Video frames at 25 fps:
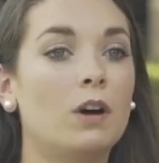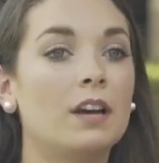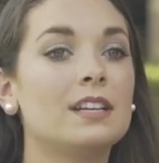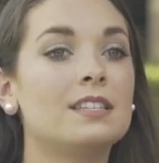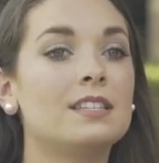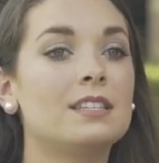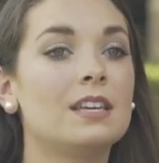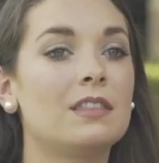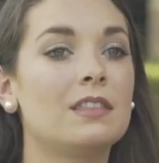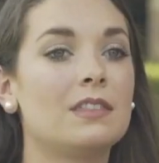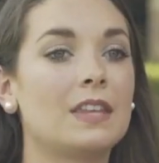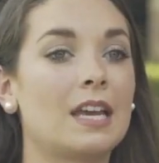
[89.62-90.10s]
what
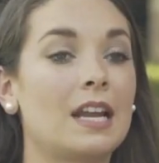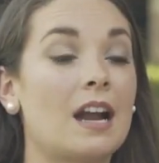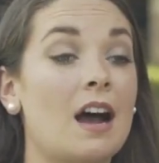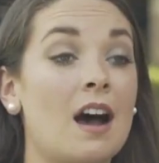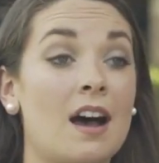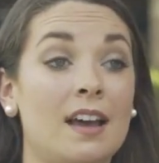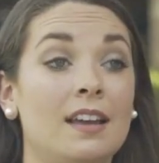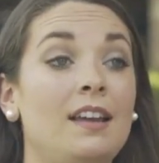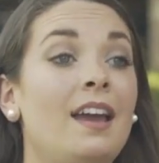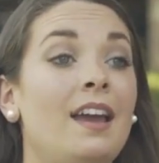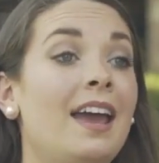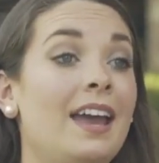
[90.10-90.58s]
is it that
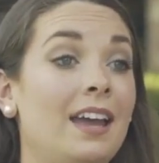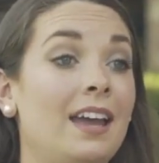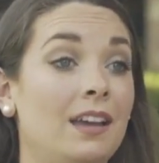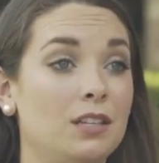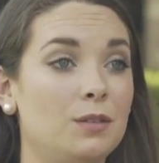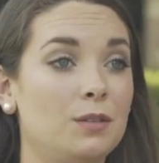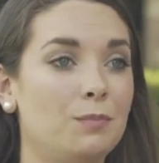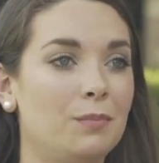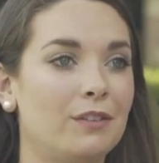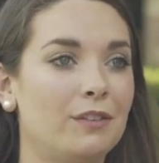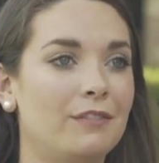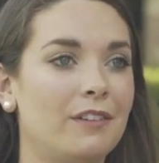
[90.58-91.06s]
I
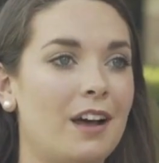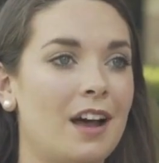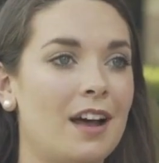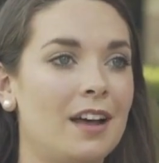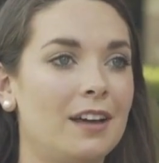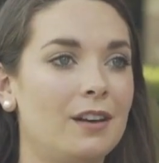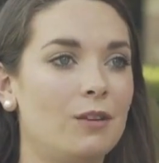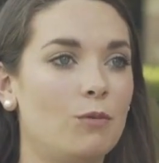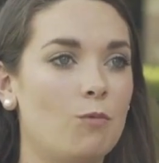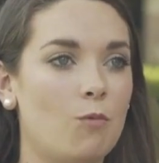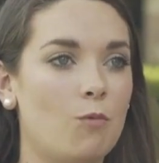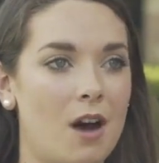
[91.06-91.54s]
can't
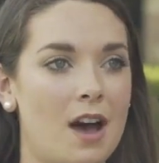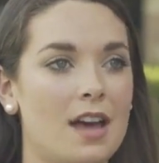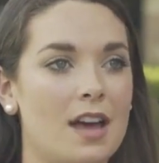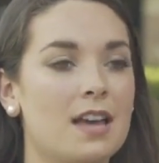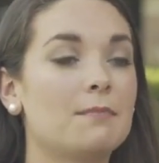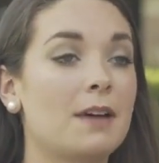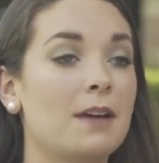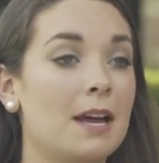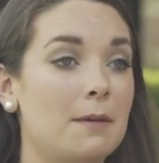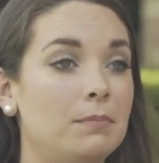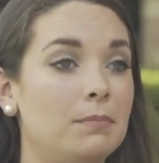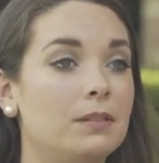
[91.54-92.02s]
provide? Why
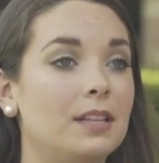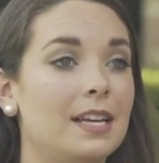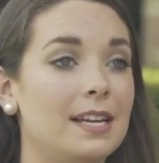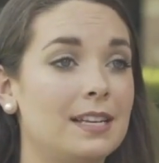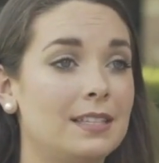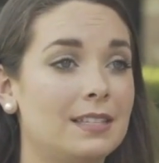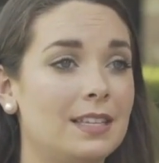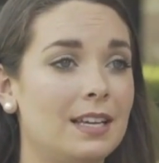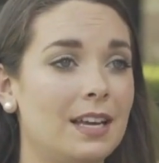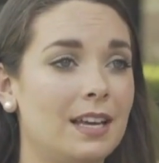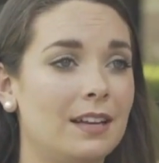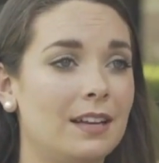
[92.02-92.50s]
am I
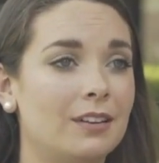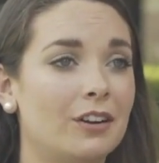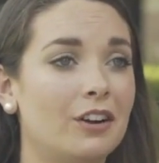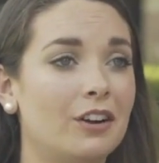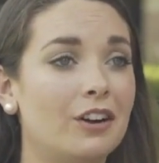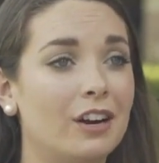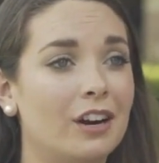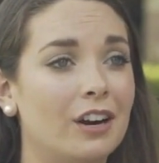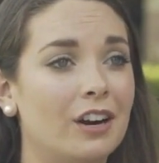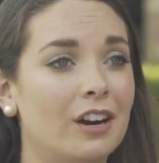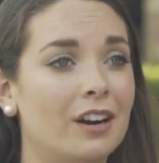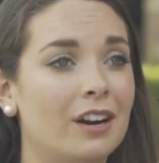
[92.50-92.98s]
placing
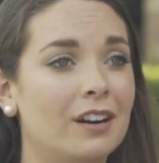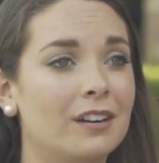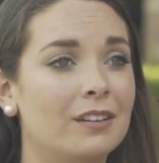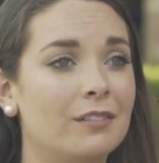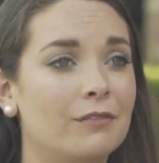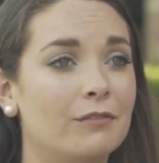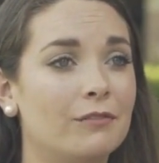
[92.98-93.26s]
her